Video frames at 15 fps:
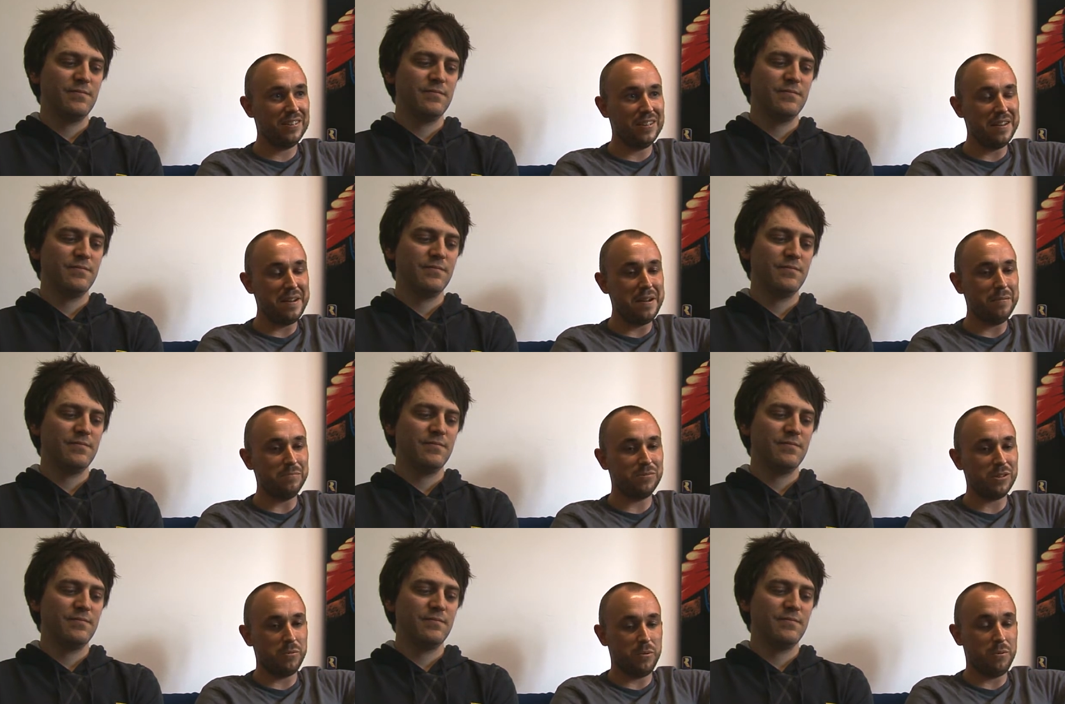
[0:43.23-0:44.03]
Speaker 1: Um,
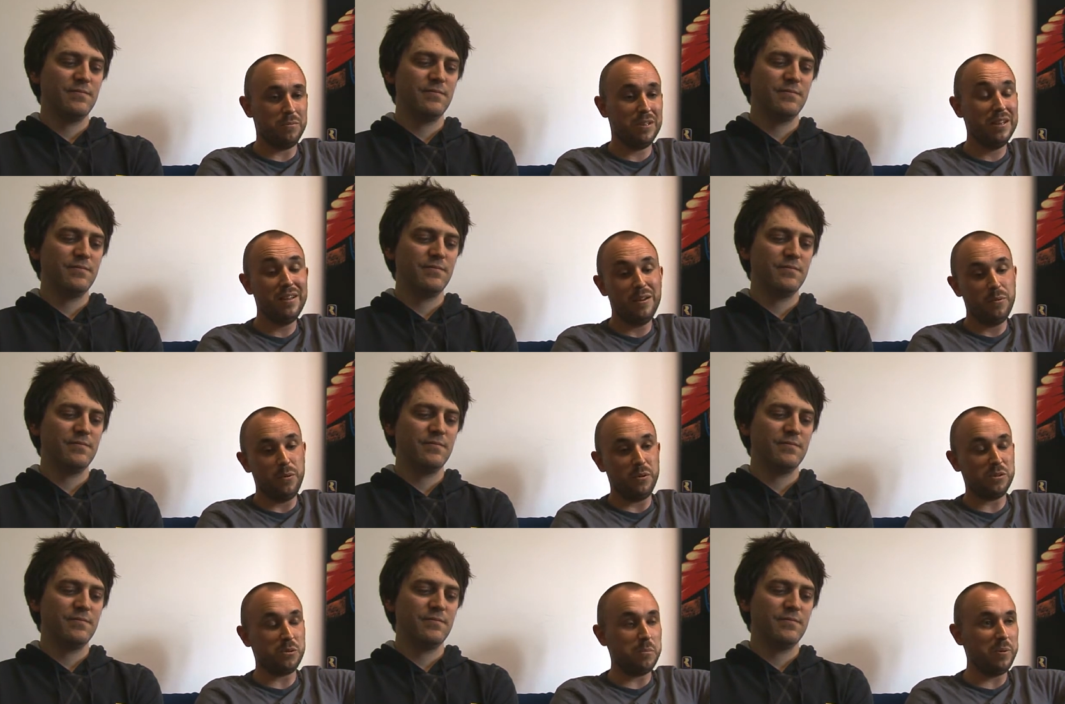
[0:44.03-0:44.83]
so what, we
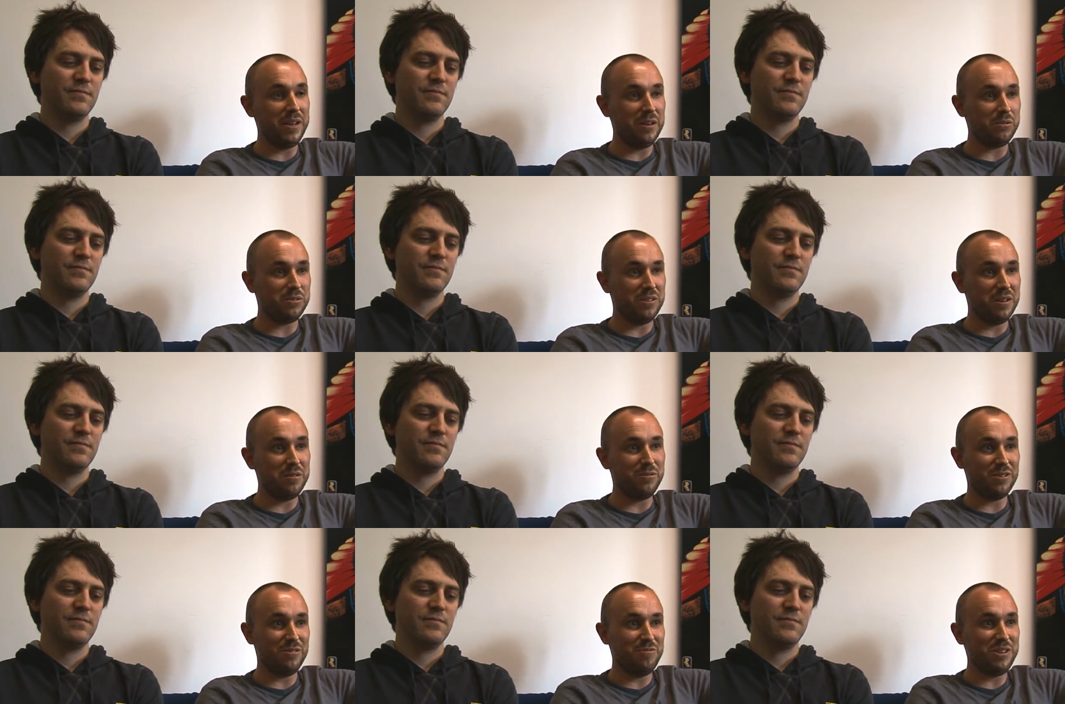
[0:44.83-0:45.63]
want to appeal to
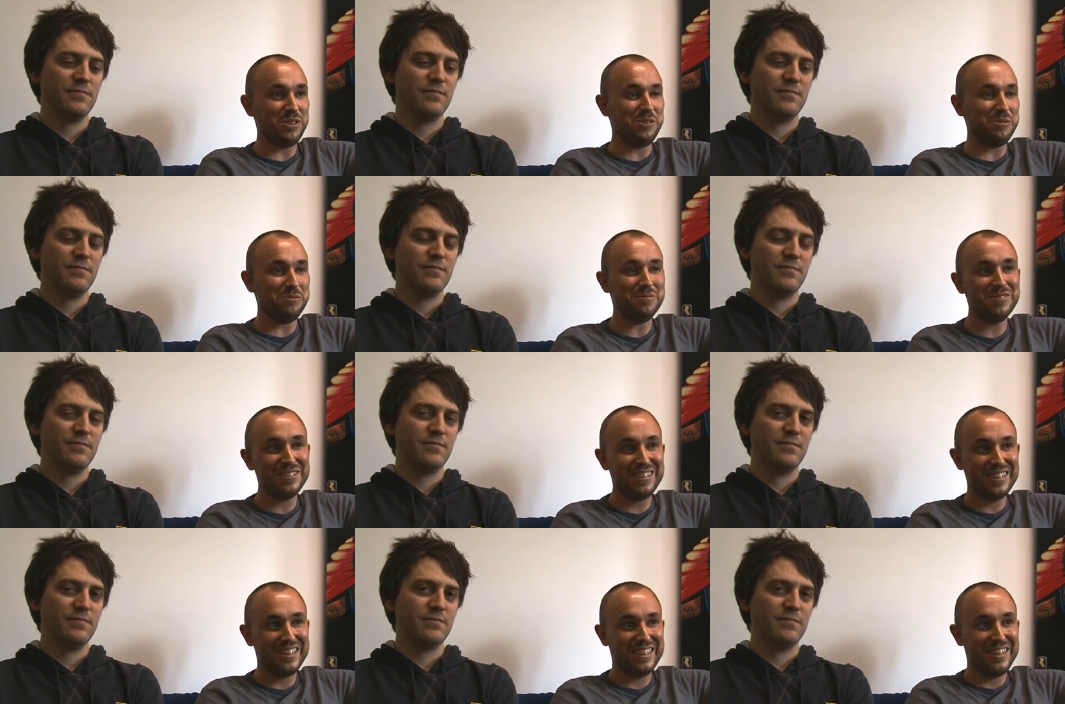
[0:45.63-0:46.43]
those original
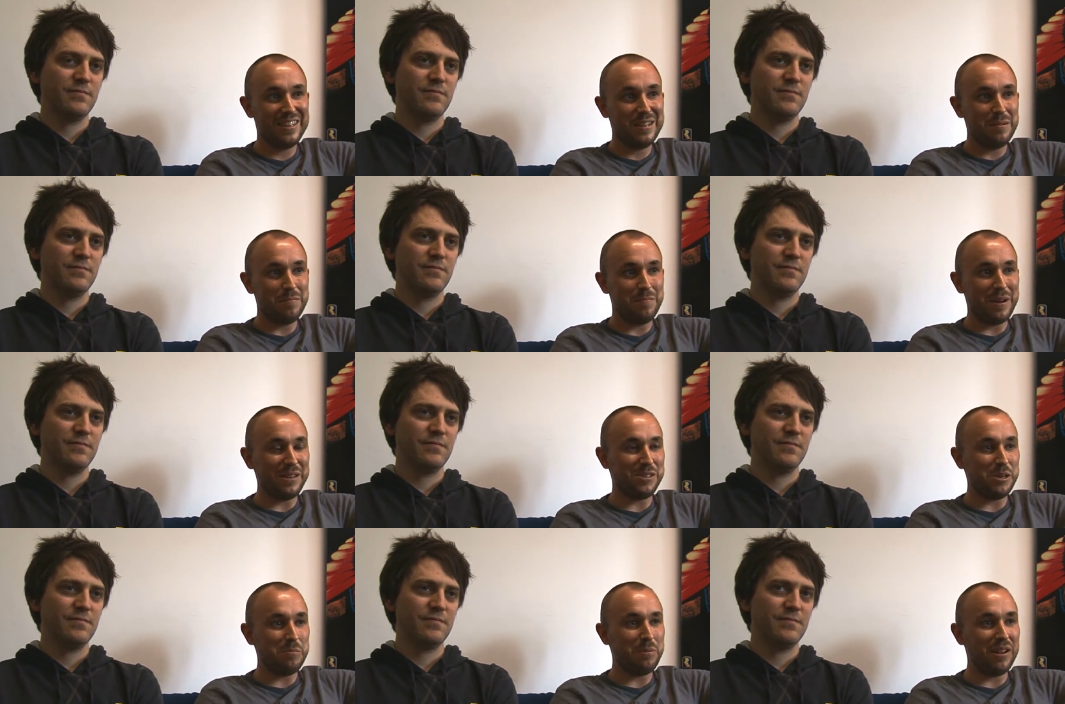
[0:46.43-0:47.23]

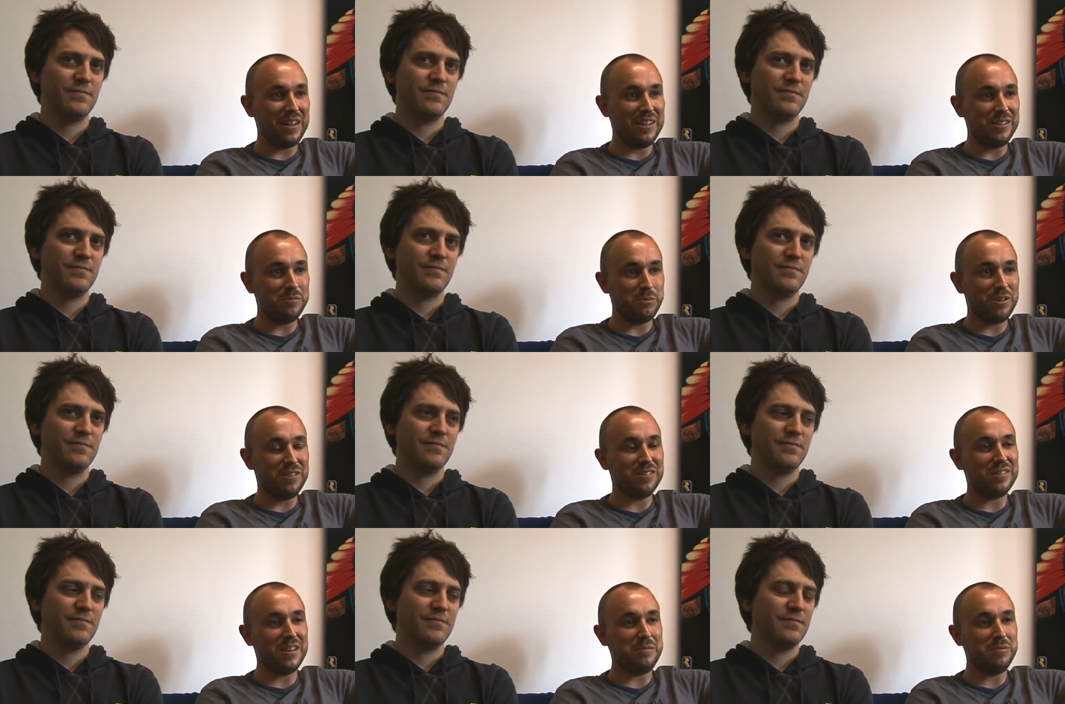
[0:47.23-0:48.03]
banjo players, but at the
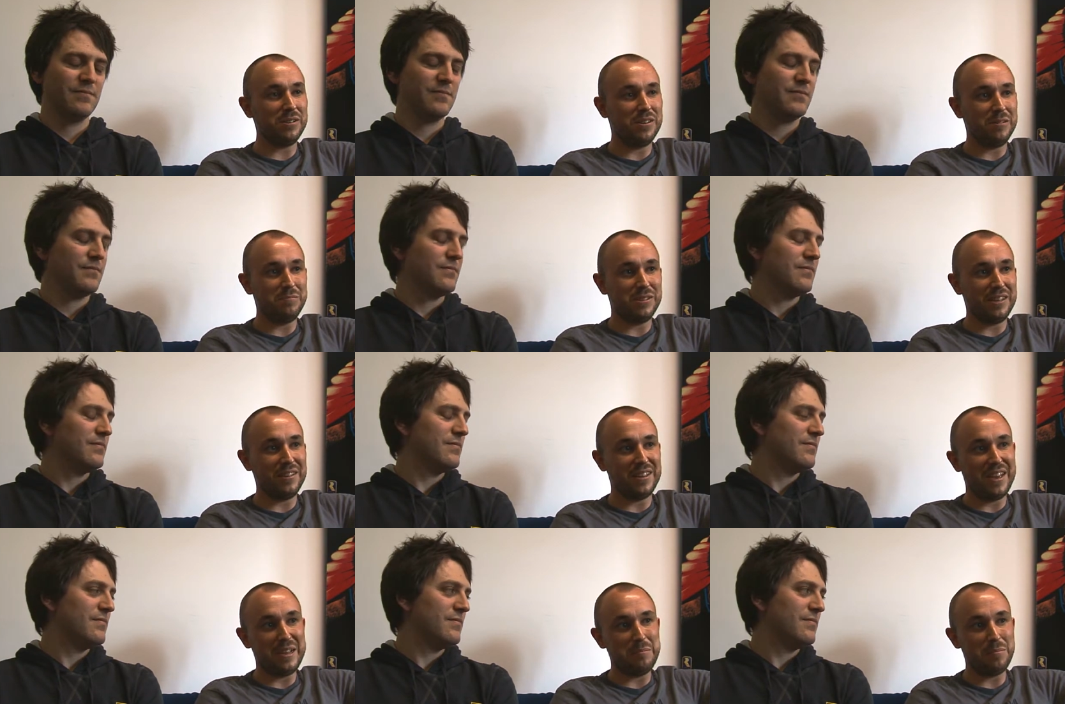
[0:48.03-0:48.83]
same time take
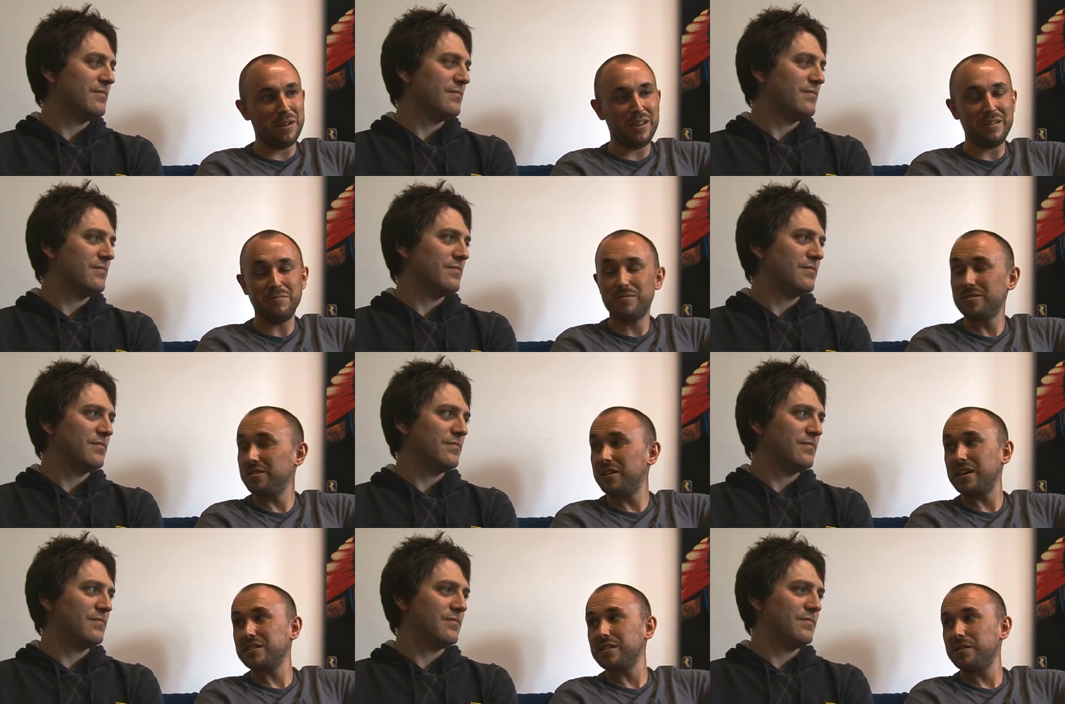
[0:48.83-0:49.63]
the gameplay to
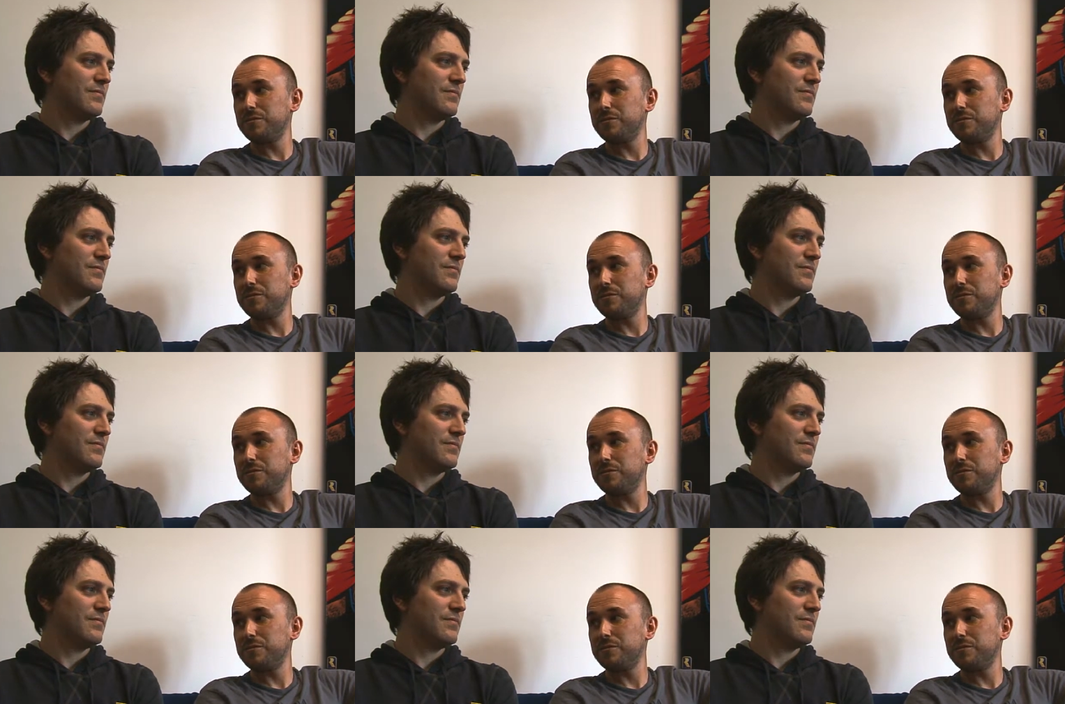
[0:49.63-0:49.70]
the next